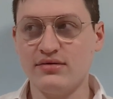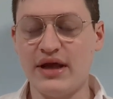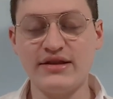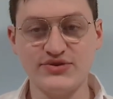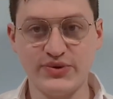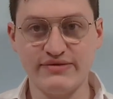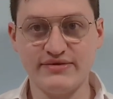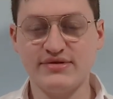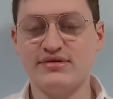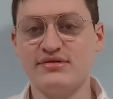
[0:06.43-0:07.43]
Taylor Swift,
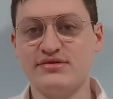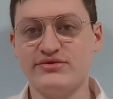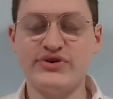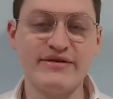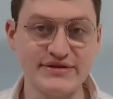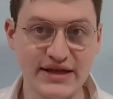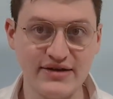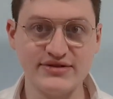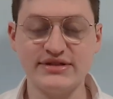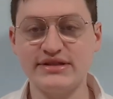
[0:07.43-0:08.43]
Travis
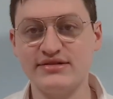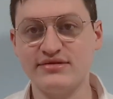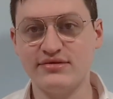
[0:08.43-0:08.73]
Kelce,